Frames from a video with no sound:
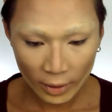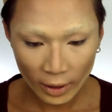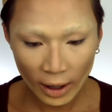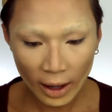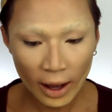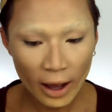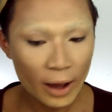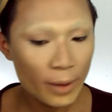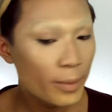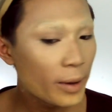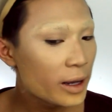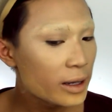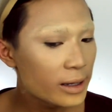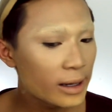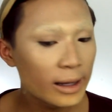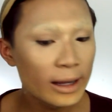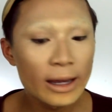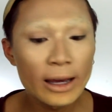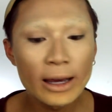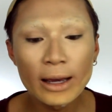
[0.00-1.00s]
And
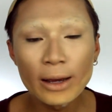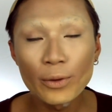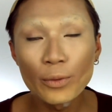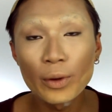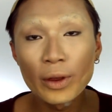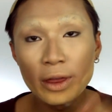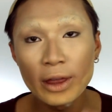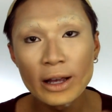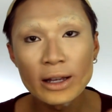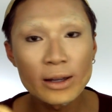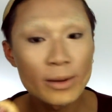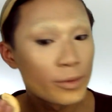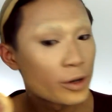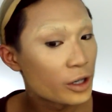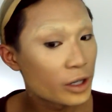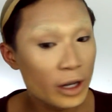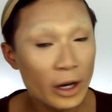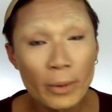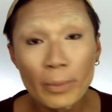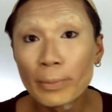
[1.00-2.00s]
basically with this I'm
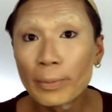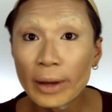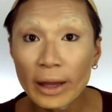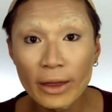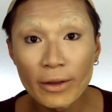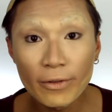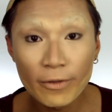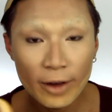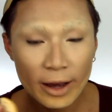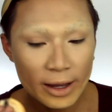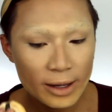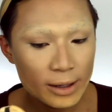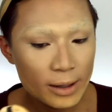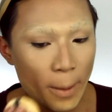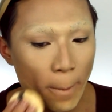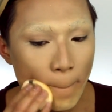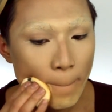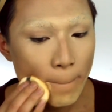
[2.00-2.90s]
just going to beat the face.